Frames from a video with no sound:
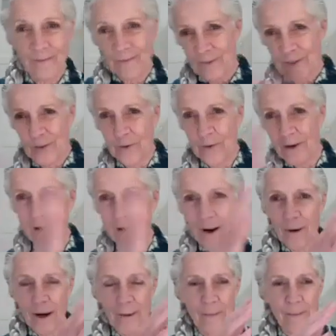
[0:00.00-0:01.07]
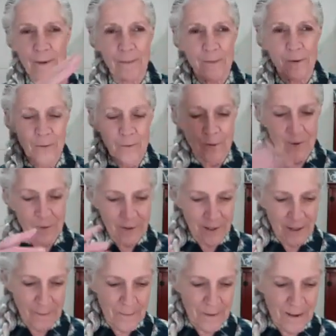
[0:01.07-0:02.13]
So you know how that bamboo will
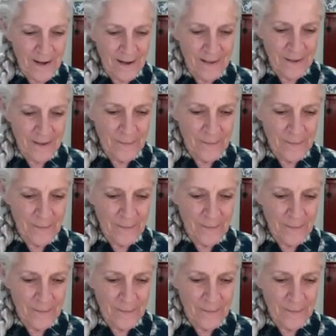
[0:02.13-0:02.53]
come back.